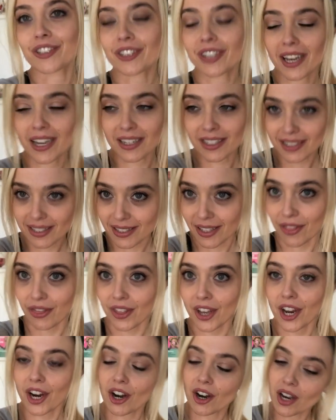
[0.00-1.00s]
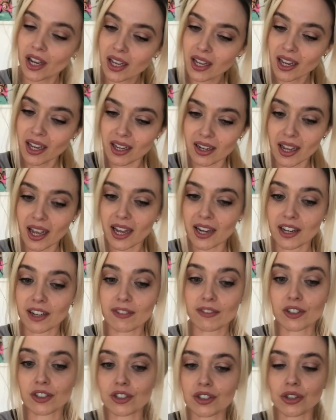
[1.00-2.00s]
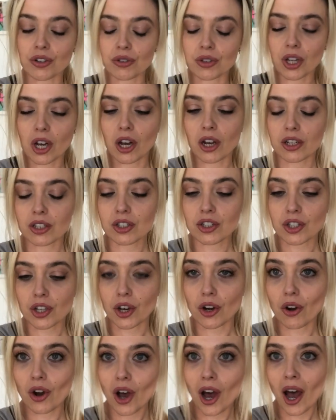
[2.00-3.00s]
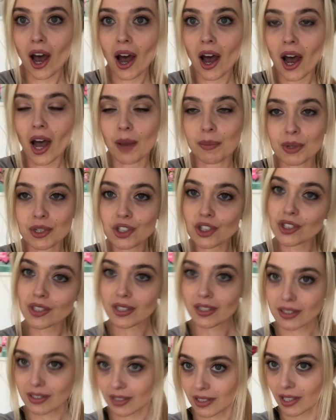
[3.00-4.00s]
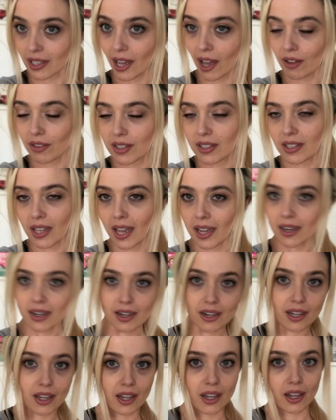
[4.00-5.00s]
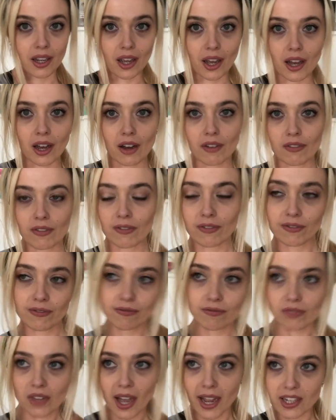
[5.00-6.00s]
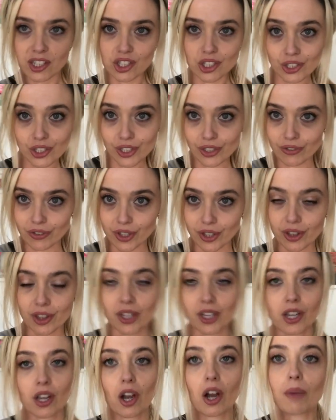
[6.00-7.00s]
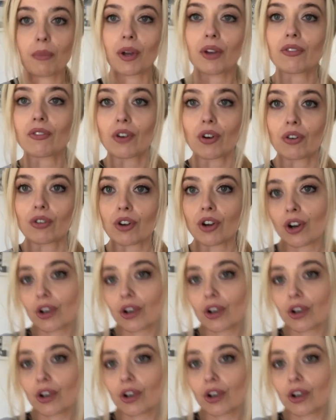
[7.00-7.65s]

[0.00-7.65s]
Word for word: to kind of sit there and edit for so long. So I'm interested to see how this editing of IGTV thing on my phone